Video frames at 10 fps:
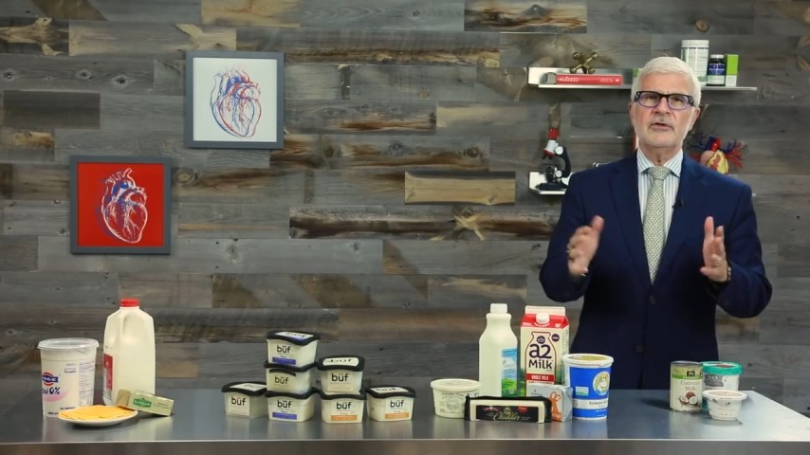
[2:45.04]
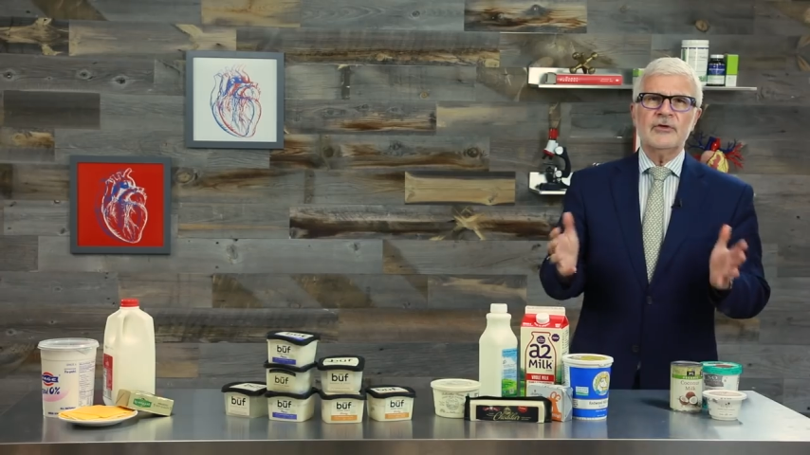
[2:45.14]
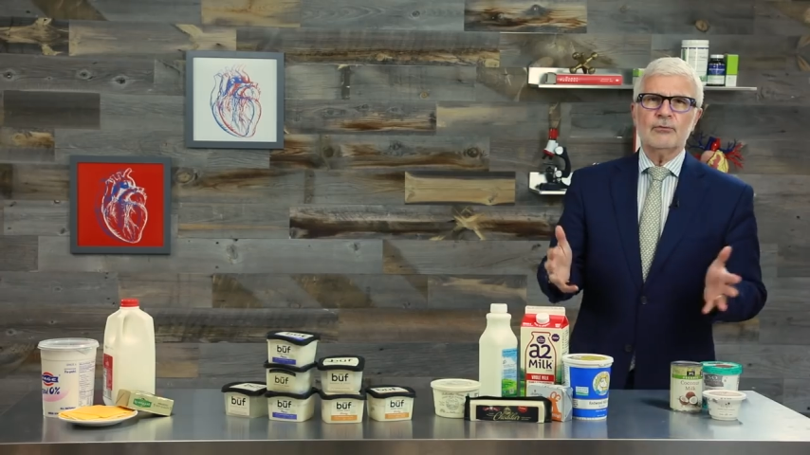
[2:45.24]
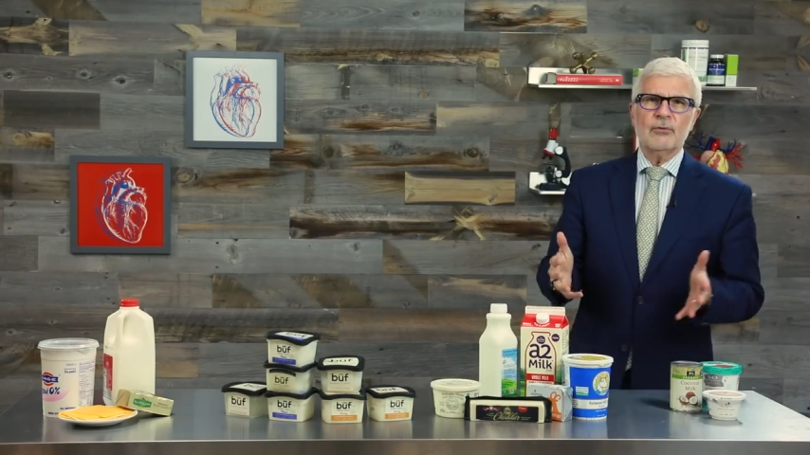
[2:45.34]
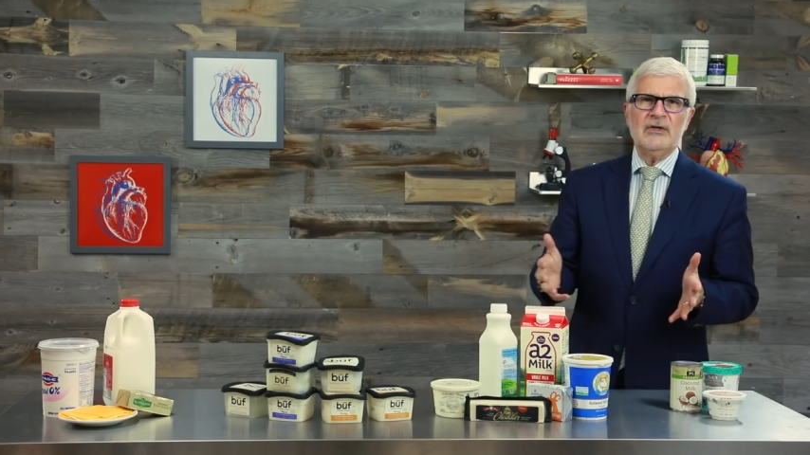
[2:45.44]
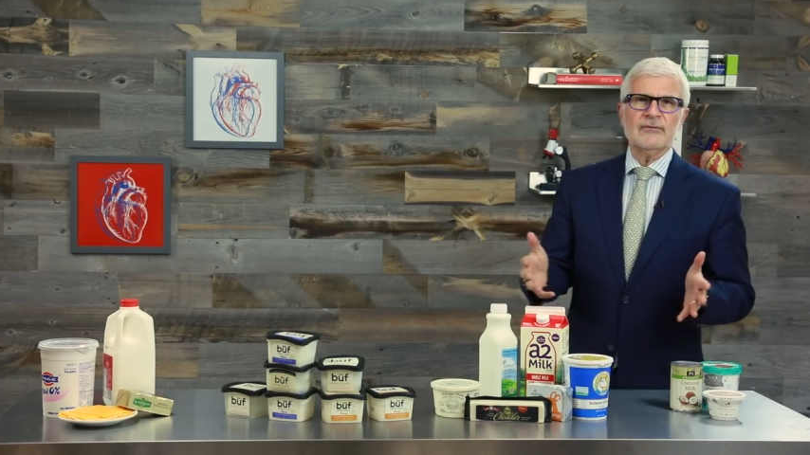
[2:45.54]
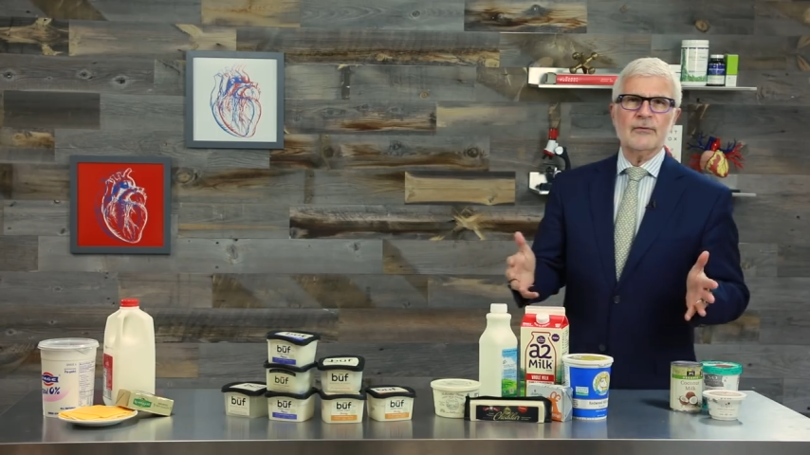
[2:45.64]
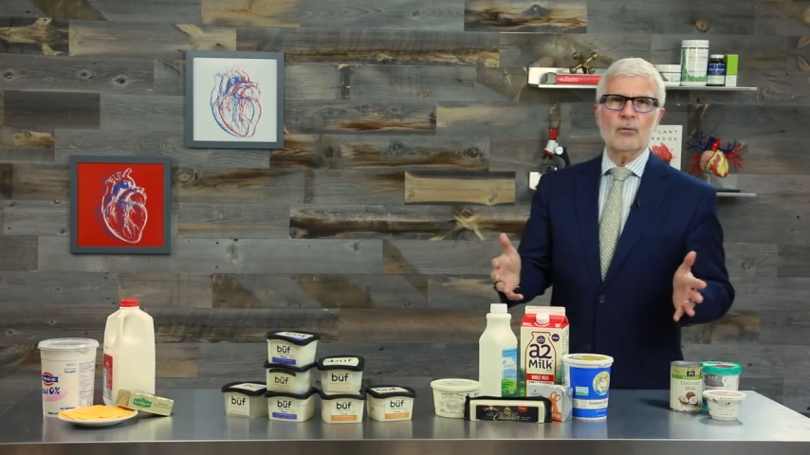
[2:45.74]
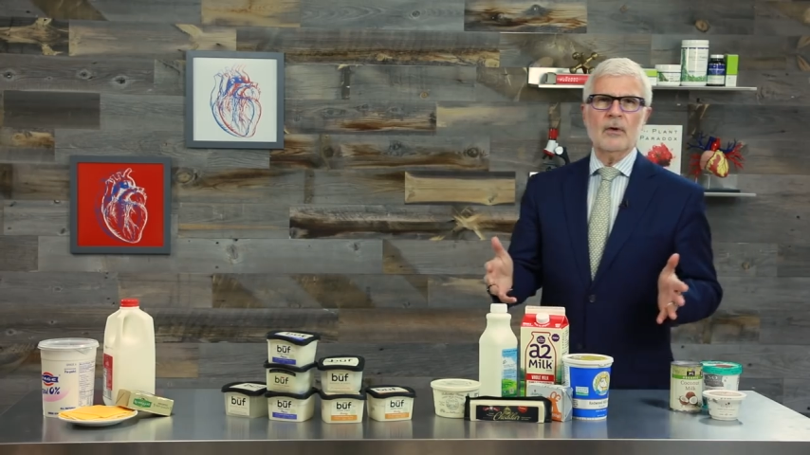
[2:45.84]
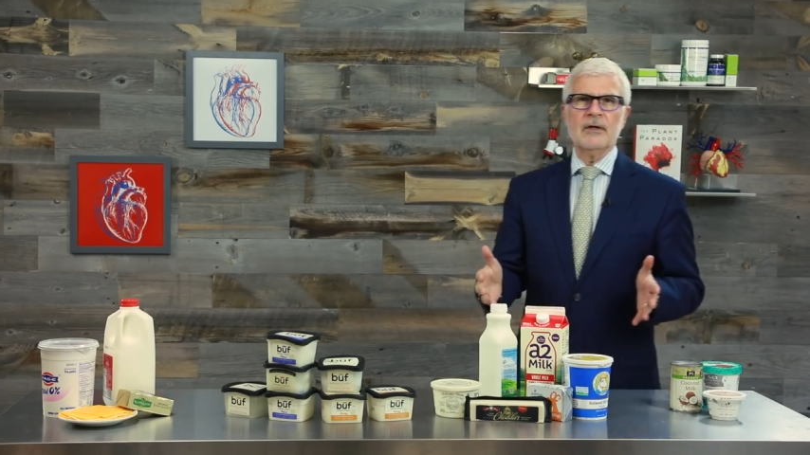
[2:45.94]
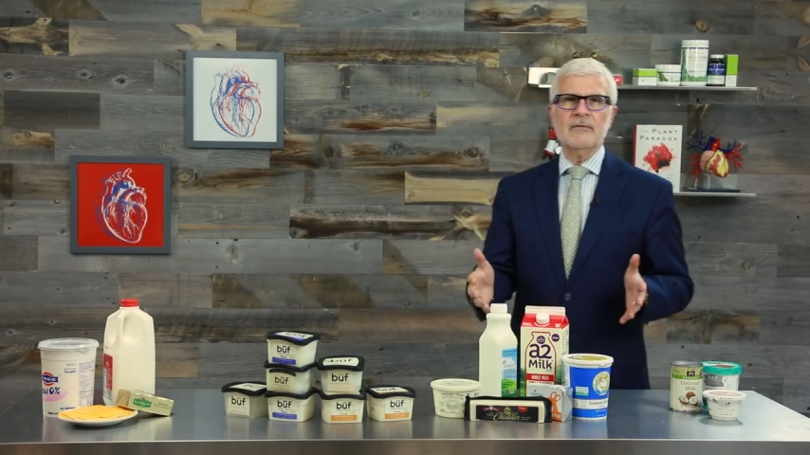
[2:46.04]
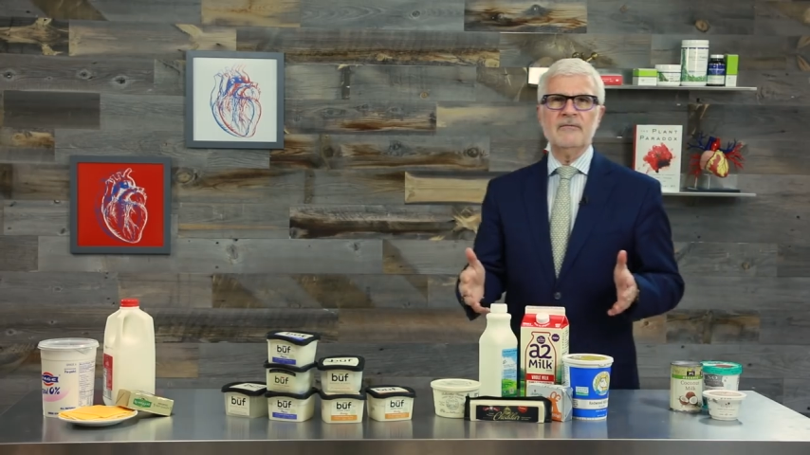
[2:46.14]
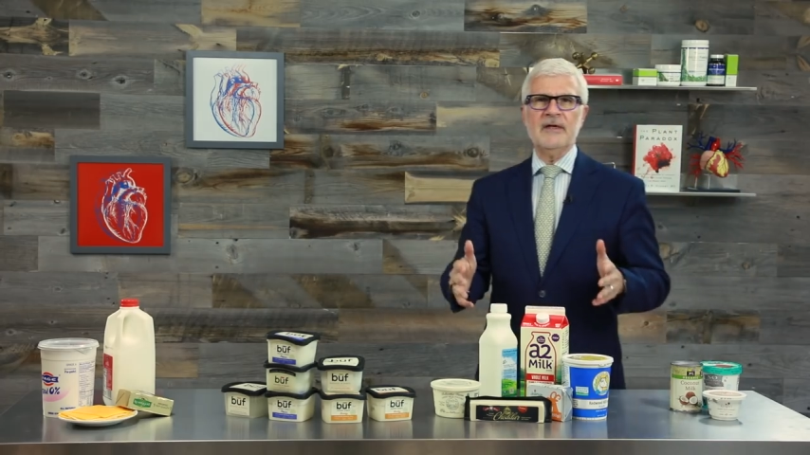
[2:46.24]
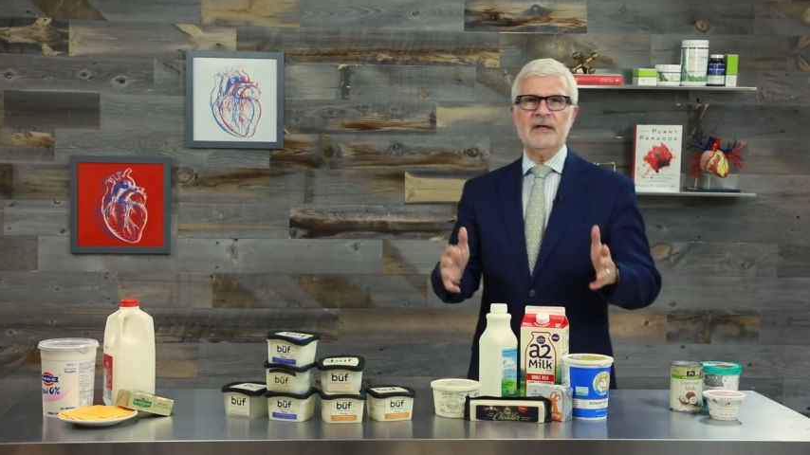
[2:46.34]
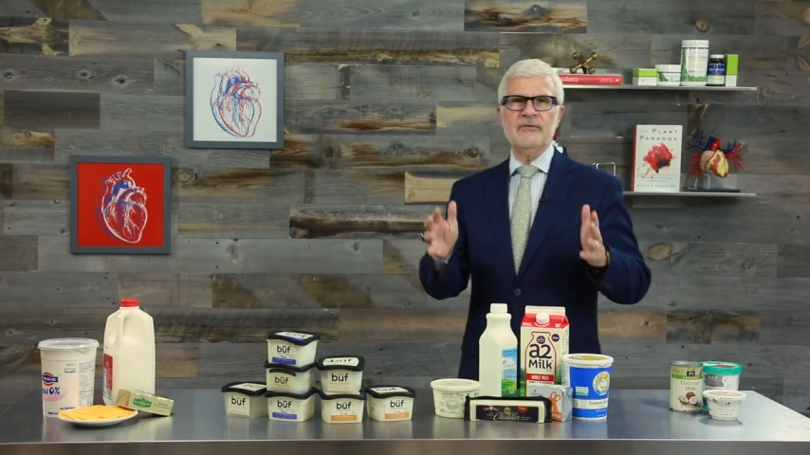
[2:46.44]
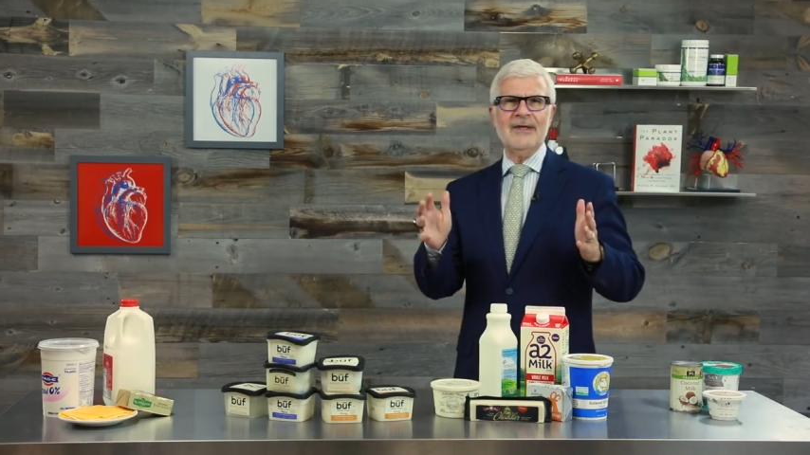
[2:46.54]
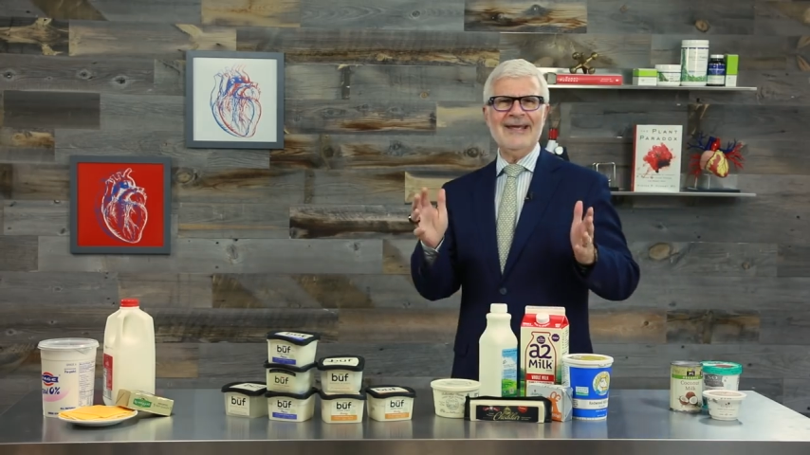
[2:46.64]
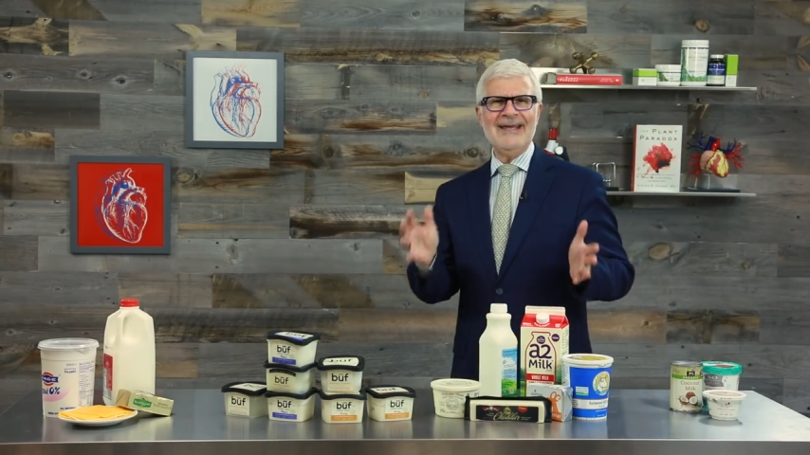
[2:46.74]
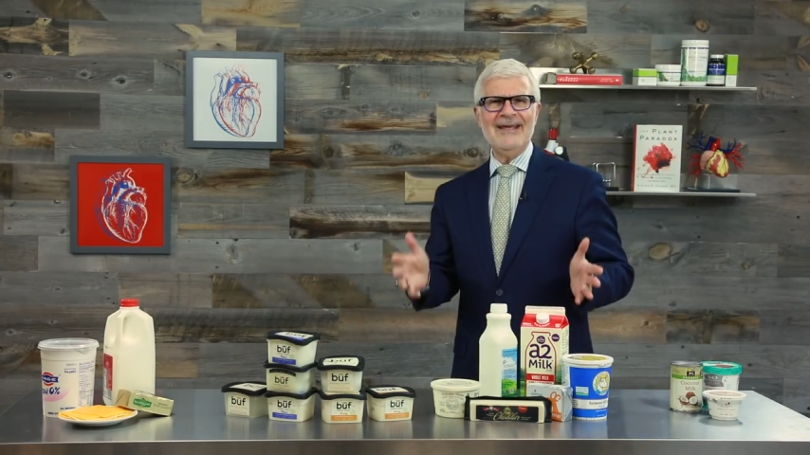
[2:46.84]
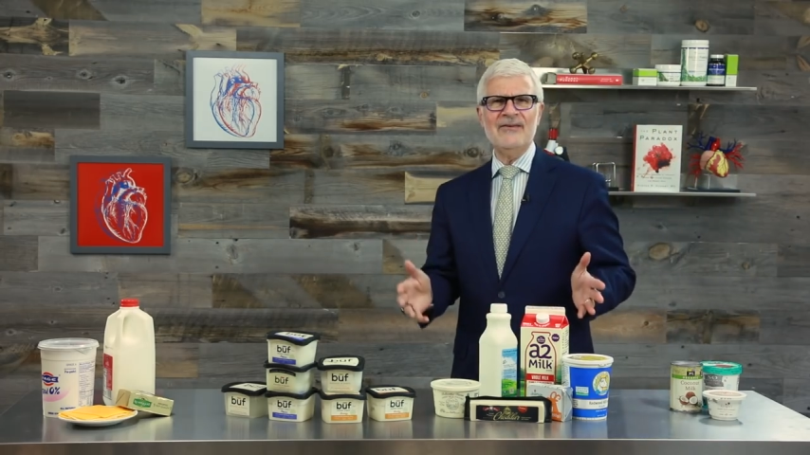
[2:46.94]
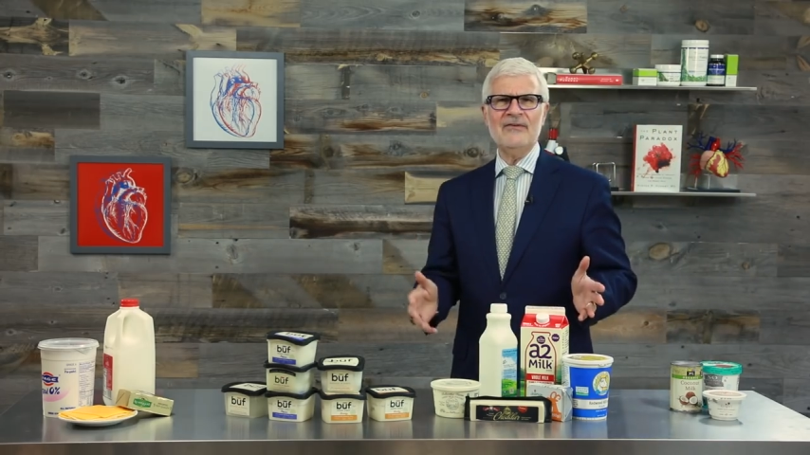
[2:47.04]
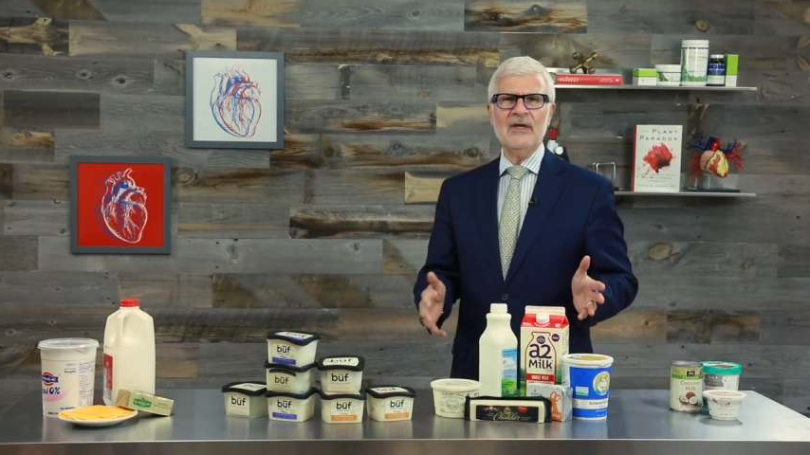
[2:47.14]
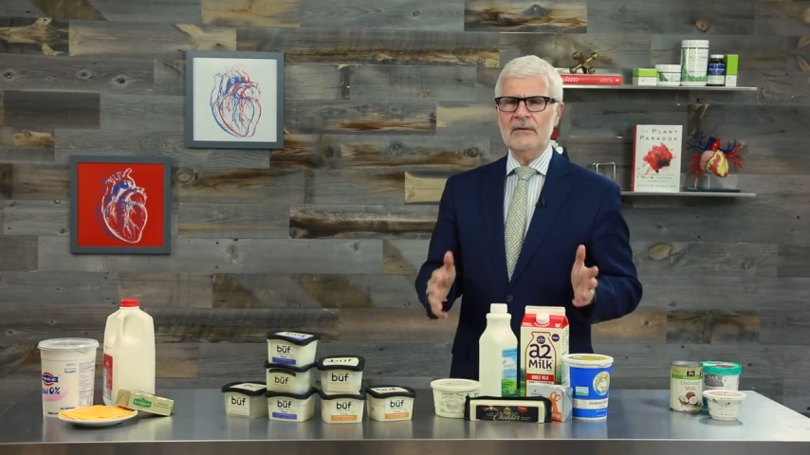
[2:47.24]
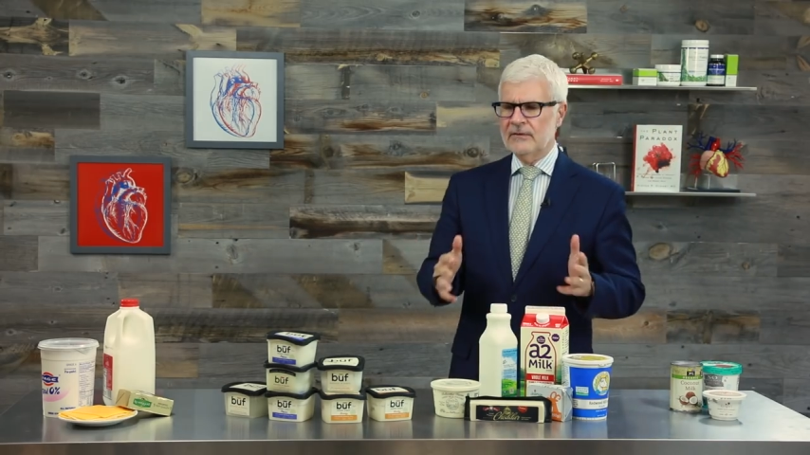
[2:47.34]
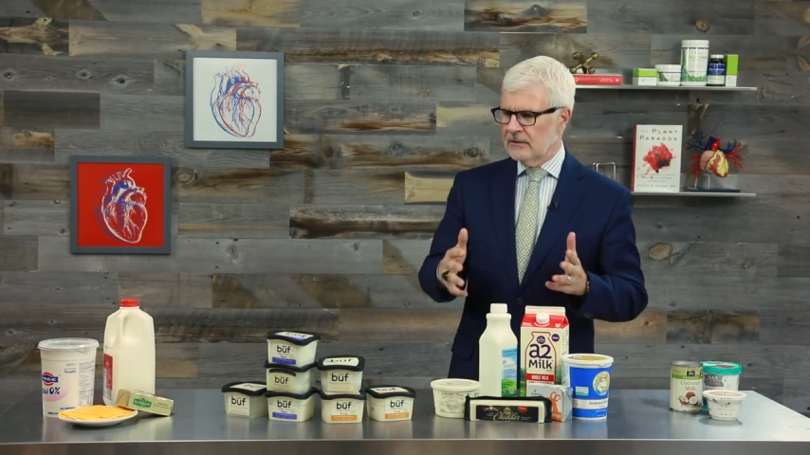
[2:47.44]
Just reach for one of these easy,